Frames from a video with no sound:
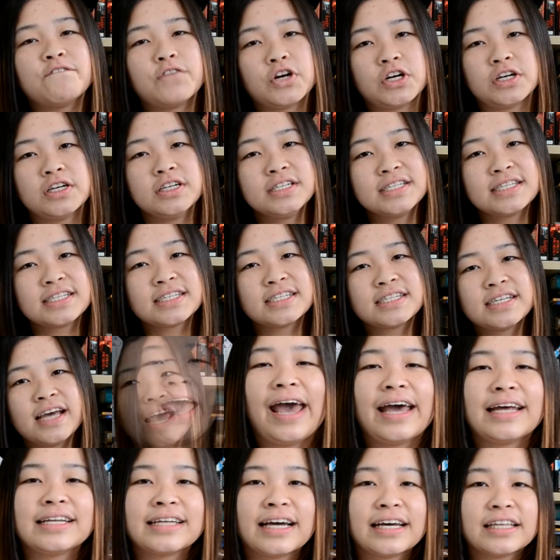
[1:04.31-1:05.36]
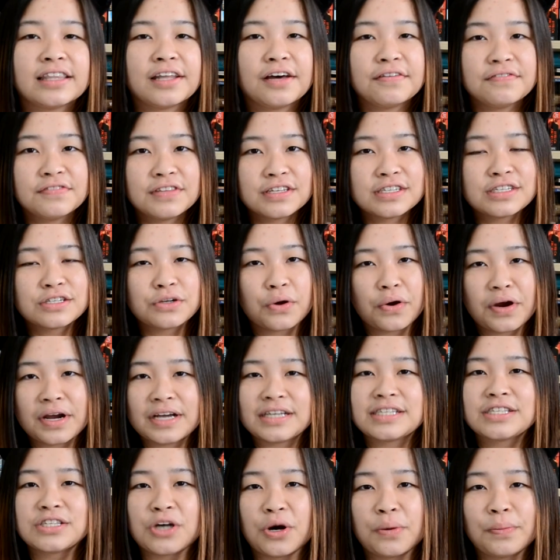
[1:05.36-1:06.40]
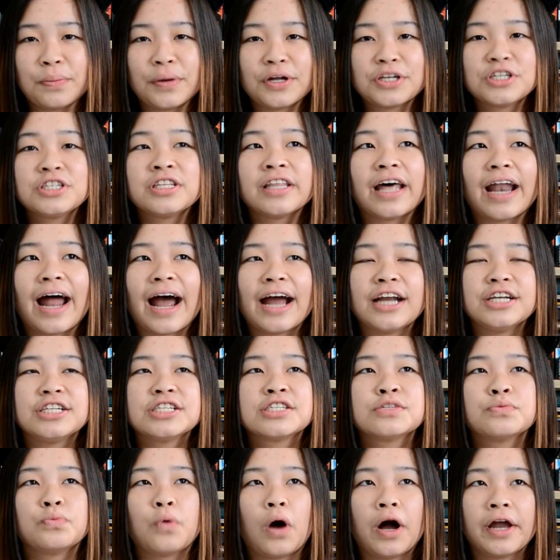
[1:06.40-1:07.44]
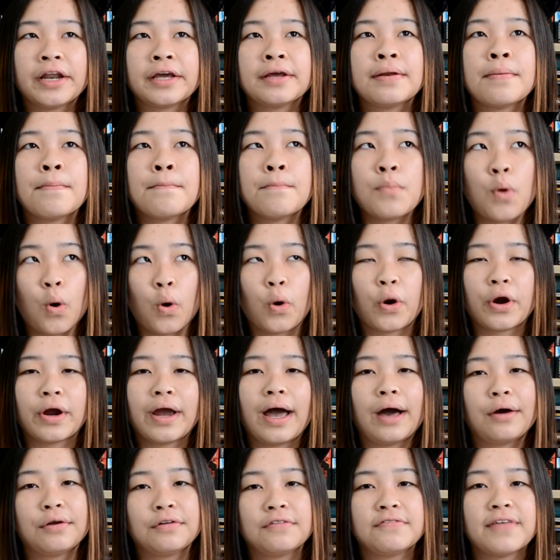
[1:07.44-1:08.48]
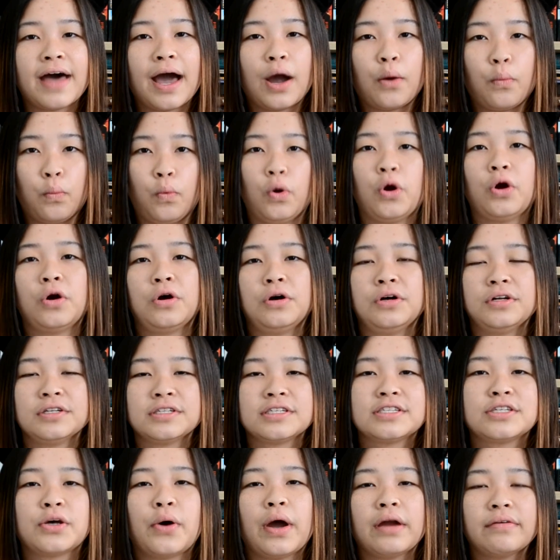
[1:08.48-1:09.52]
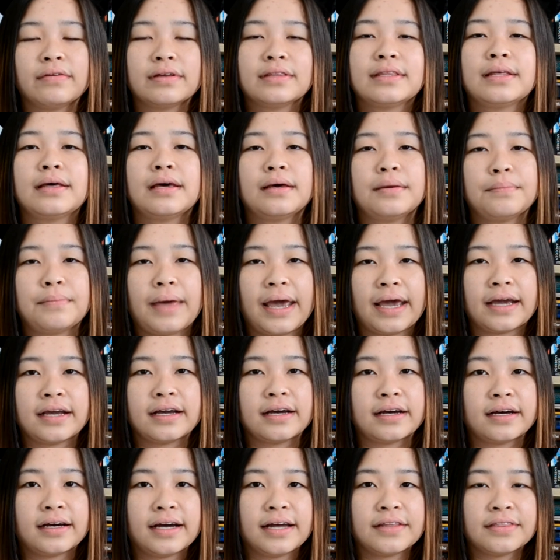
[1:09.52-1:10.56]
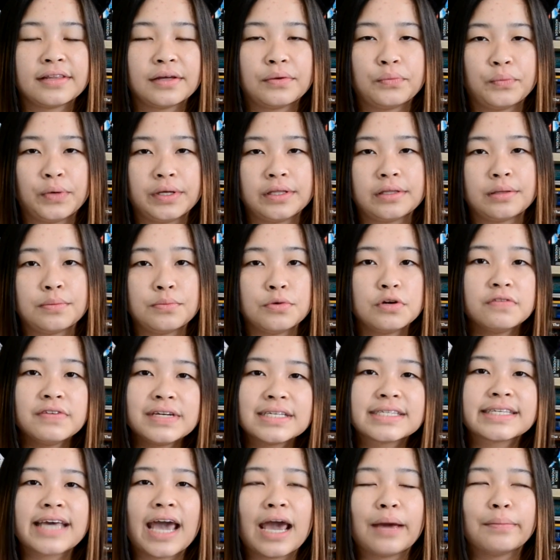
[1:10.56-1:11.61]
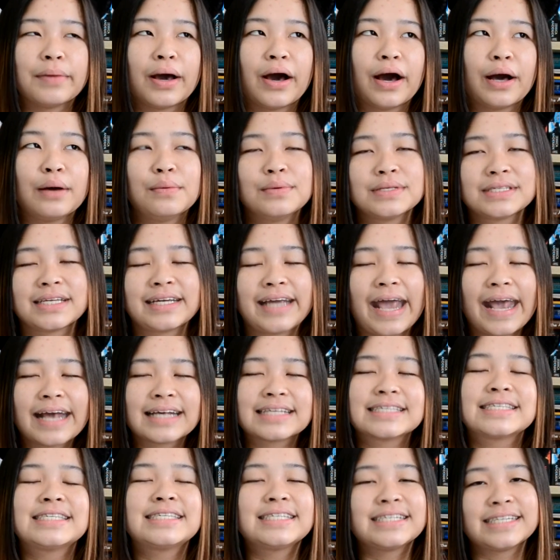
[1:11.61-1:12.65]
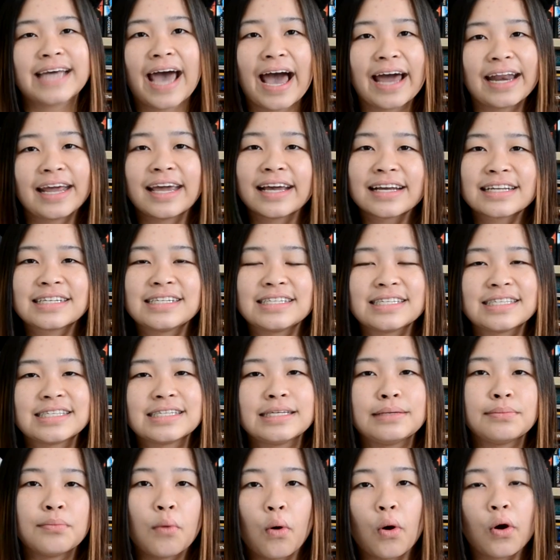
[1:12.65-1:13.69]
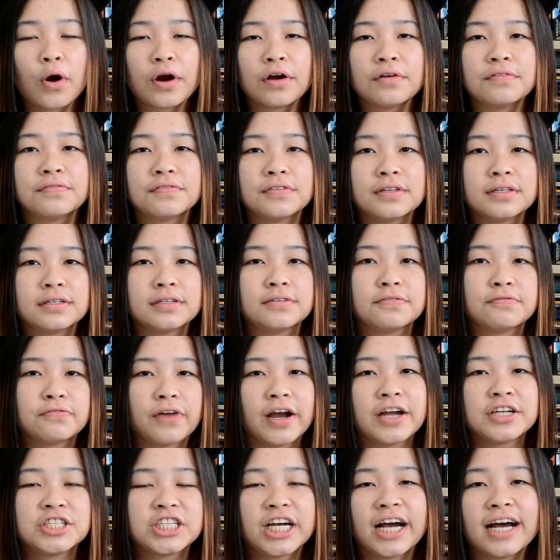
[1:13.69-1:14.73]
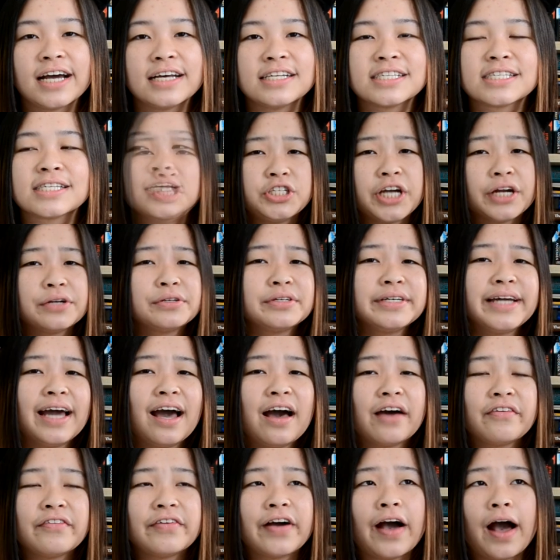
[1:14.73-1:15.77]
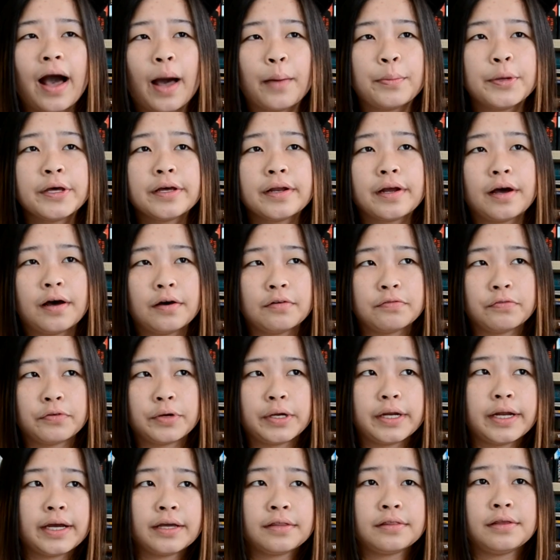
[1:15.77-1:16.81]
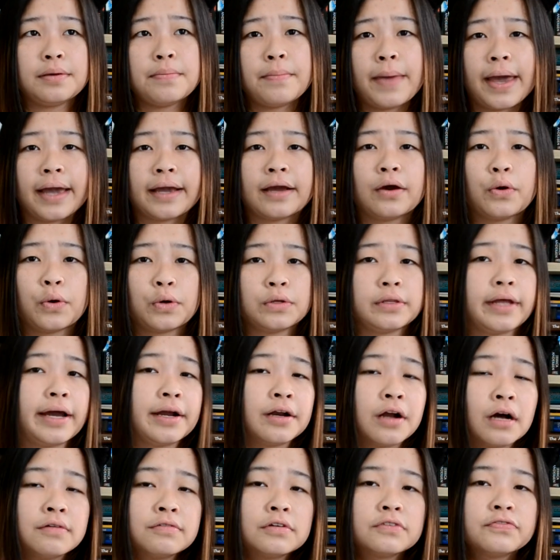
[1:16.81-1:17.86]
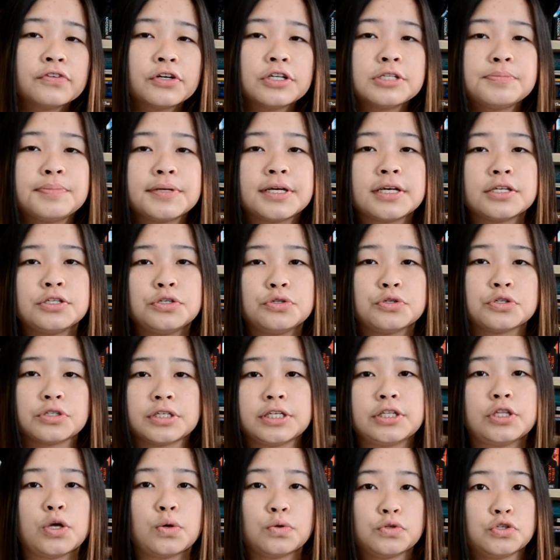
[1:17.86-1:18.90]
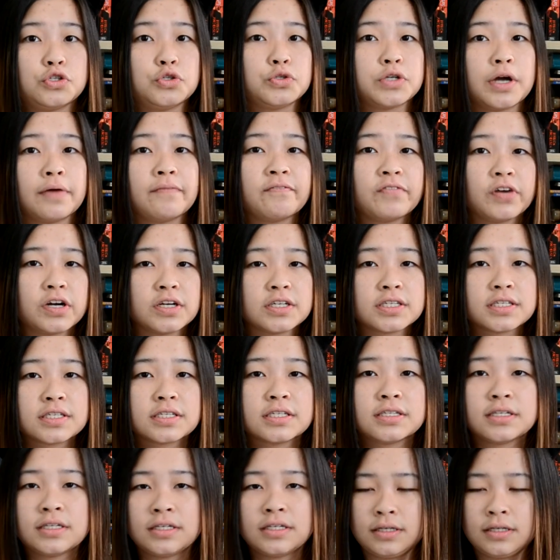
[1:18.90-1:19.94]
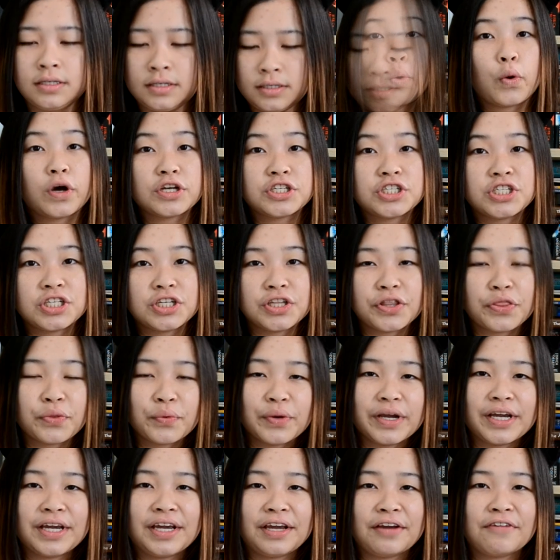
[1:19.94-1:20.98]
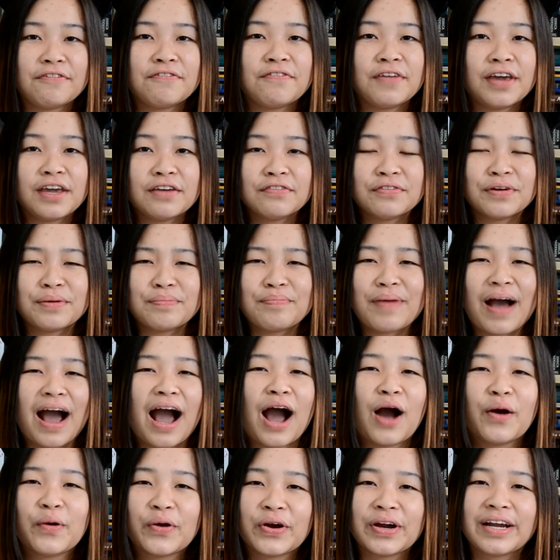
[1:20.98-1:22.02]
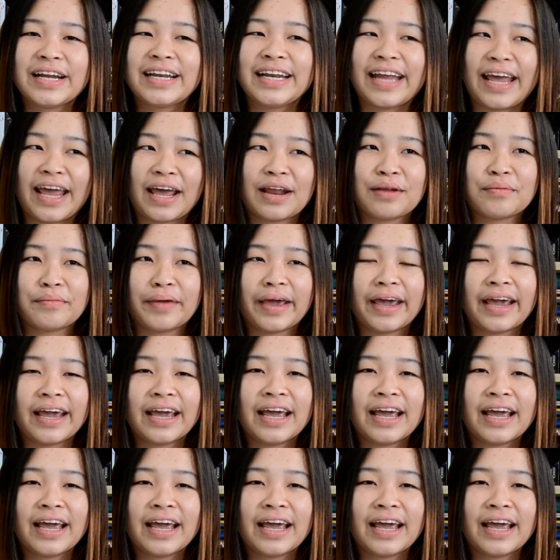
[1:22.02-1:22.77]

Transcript: first, and I love the story so much that I just wanted more out of that world. So I read the manga, and then when the movies came out, I was like ecstatic to see more of the franchise. Generally, I have a habit of reading the manga or light novel first because usually those do come first. Question 3, favorite power in anime.